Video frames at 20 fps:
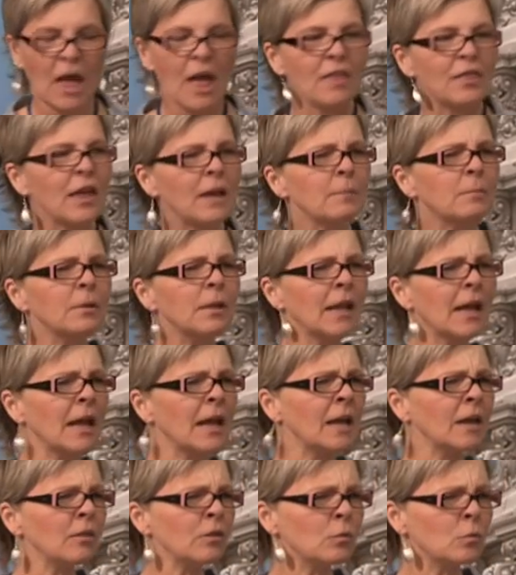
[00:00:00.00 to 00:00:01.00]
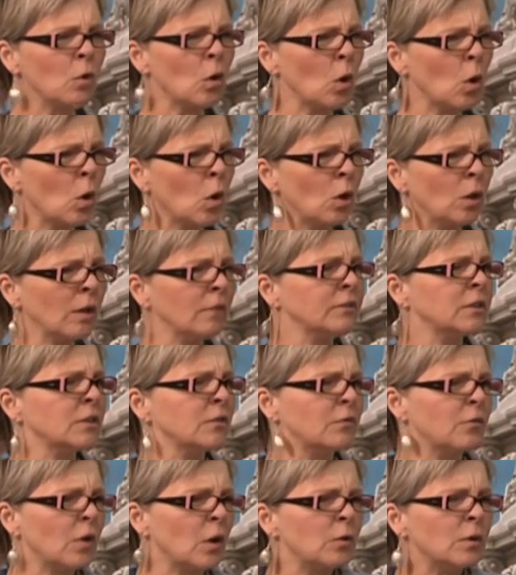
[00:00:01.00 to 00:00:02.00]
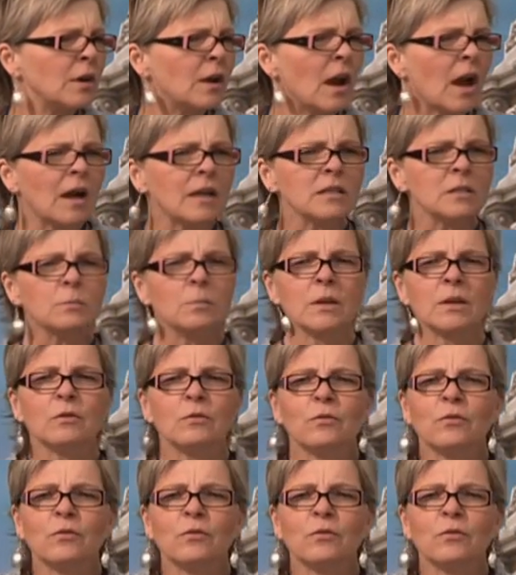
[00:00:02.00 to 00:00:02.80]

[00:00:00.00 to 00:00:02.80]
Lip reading: They play the role of devoted husband,